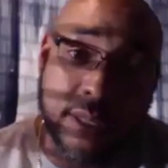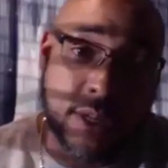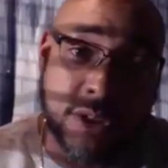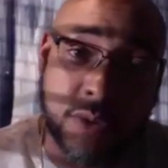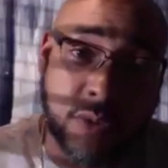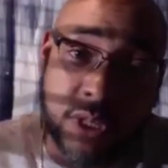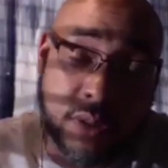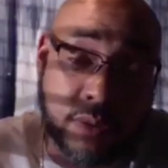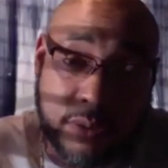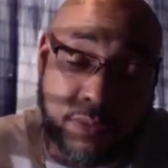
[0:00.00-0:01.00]
tells you
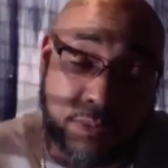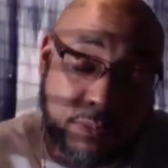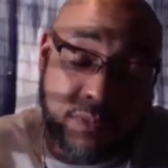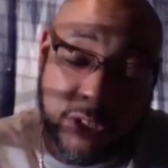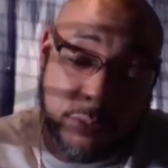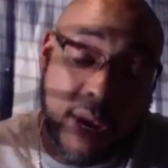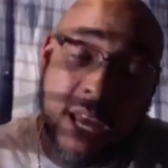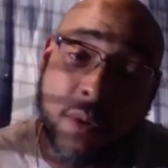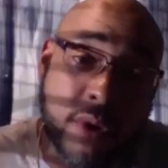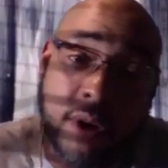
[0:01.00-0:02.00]
feed your
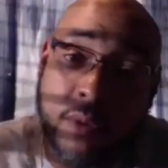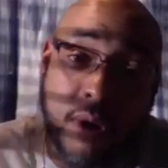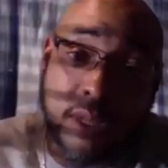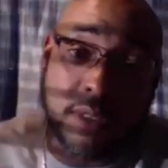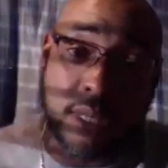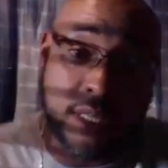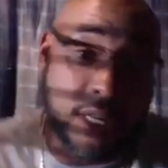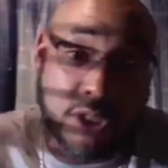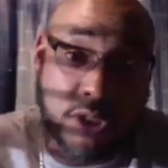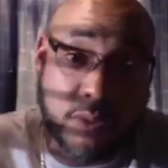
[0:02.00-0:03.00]
body what it wants. It
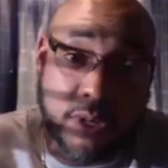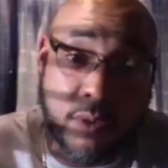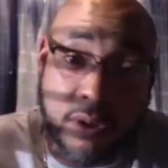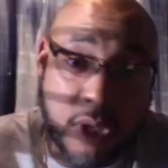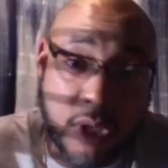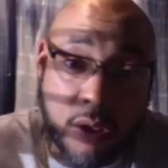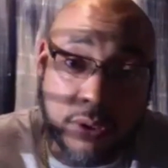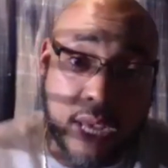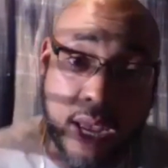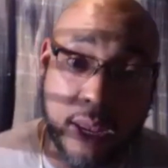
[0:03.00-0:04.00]
tells you what it wants all the
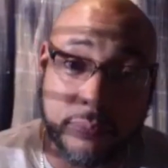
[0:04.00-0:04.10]
time.